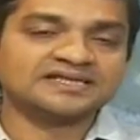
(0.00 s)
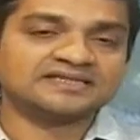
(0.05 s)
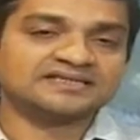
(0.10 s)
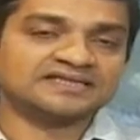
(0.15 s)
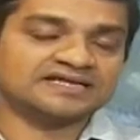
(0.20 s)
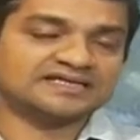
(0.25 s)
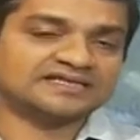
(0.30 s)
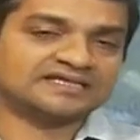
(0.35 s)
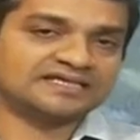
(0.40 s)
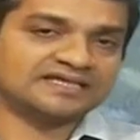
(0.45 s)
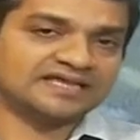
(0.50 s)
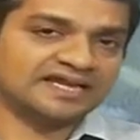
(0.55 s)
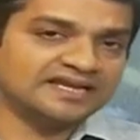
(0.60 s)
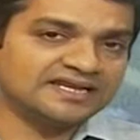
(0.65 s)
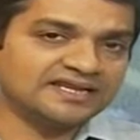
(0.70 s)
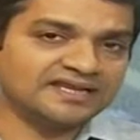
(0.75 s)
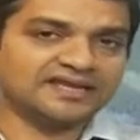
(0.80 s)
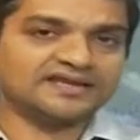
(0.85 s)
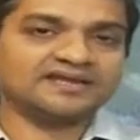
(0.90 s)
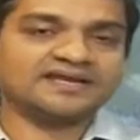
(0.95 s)
that
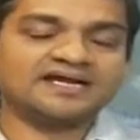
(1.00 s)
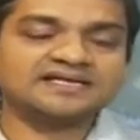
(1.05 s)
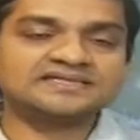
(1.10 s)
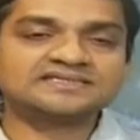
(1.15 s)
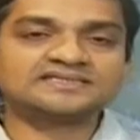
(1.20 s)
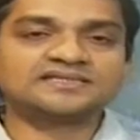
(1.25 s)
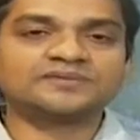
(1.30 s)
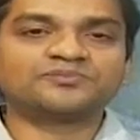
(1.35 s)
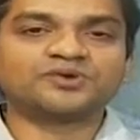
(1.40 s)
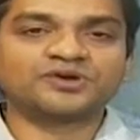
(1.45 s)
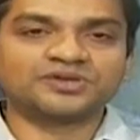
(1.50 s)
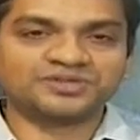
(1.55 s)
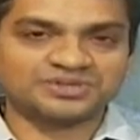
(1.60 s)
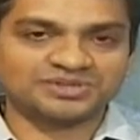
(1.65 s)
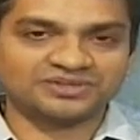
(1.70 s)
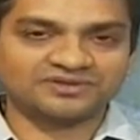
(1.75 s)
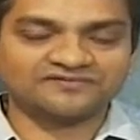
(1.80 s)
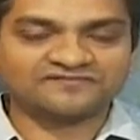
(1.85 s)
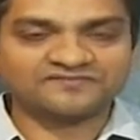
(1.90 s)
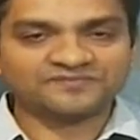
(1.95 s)
can enhance the
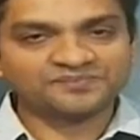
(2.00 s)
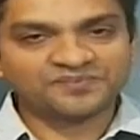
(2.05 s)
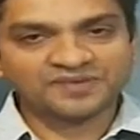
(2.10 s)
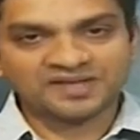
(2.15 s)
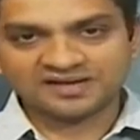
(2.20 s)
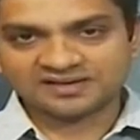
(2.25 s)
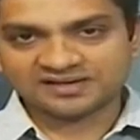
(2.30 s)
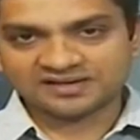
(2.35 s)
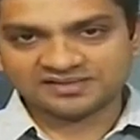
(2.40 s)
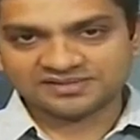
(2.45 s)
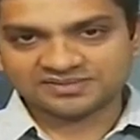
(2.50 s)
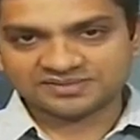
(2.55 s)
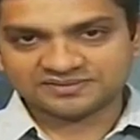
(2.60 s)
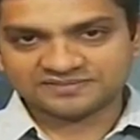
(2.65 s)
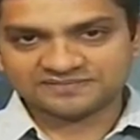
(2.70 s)
production of agriculture.